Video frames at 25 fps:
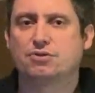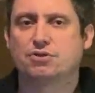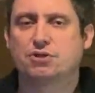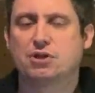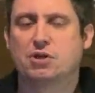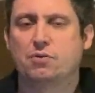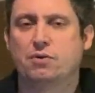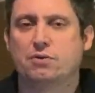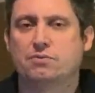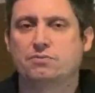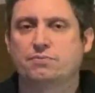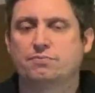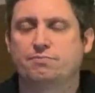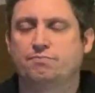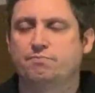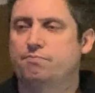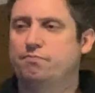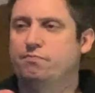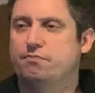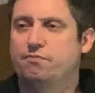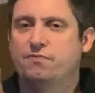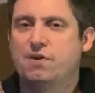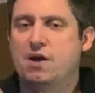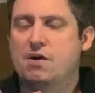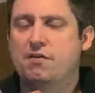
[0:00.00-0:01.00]
so it was
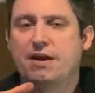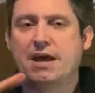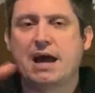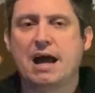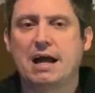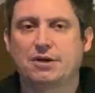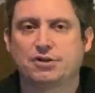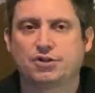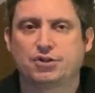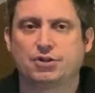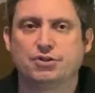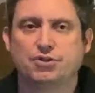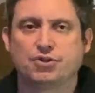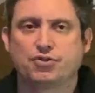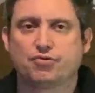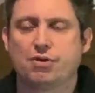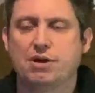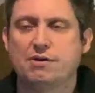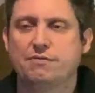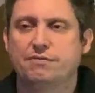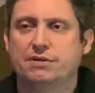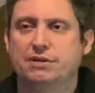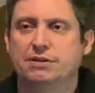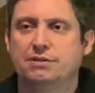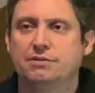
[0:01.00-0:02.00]
very action
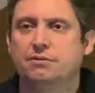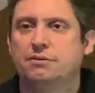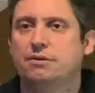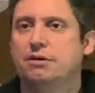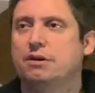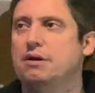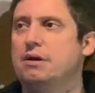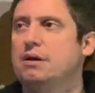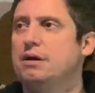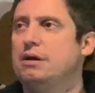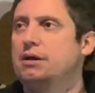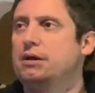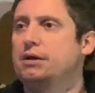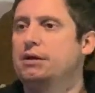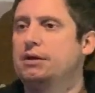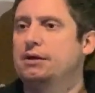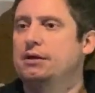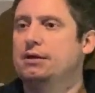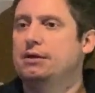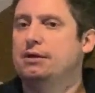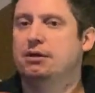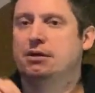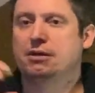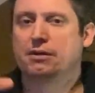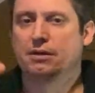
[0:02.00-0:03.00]
driven,
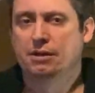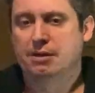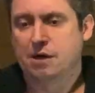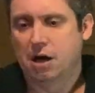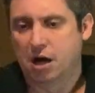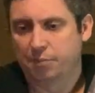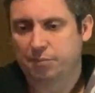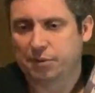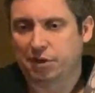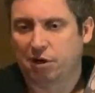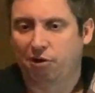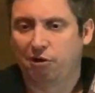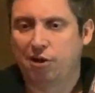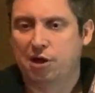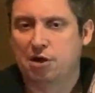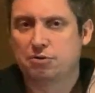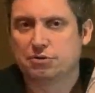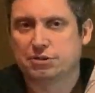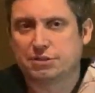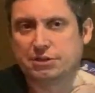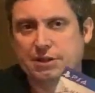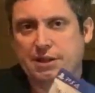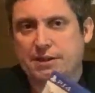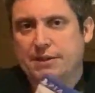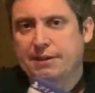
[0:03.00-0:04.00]
up
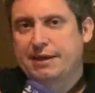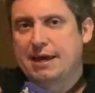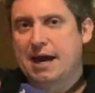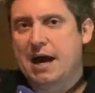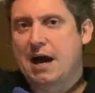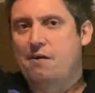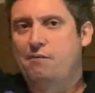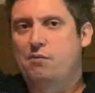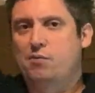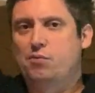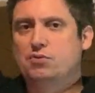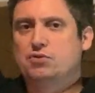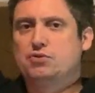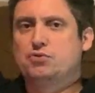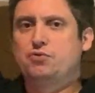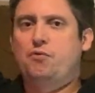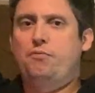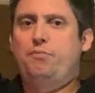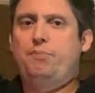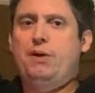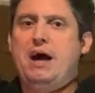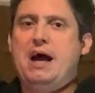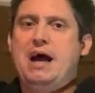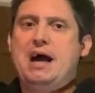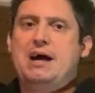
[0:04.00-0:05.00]
close, and then the camera would sort
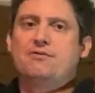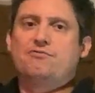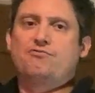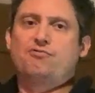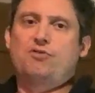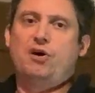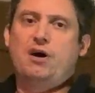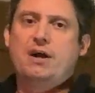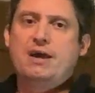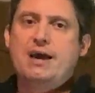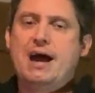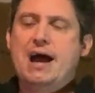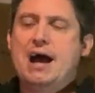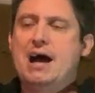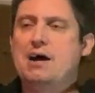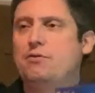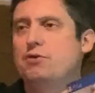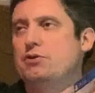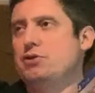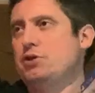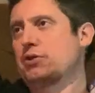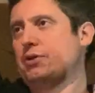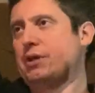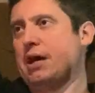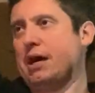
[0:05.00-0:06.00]
of pan right out,
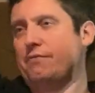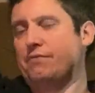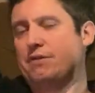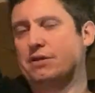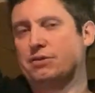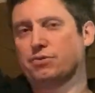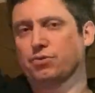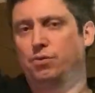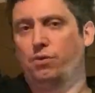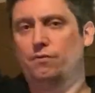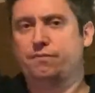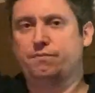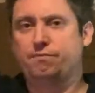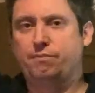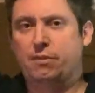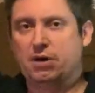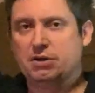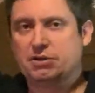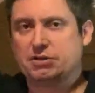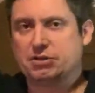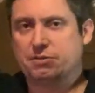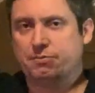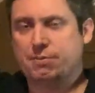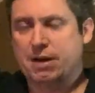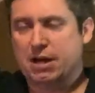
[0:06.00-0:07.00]
and you'd have this sort of
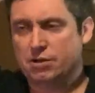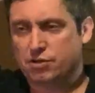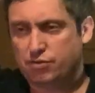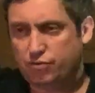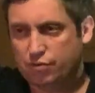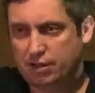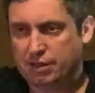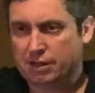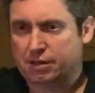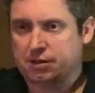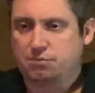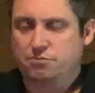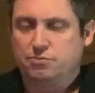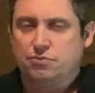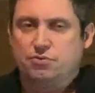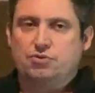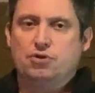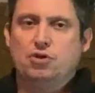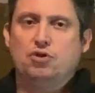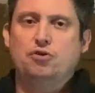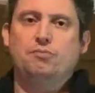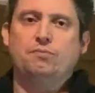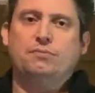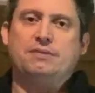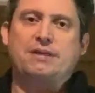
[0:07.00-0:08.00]
isometric,
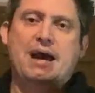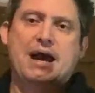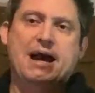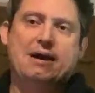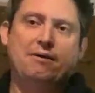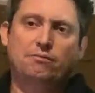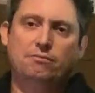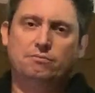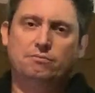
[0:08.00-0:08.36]
zoomed out,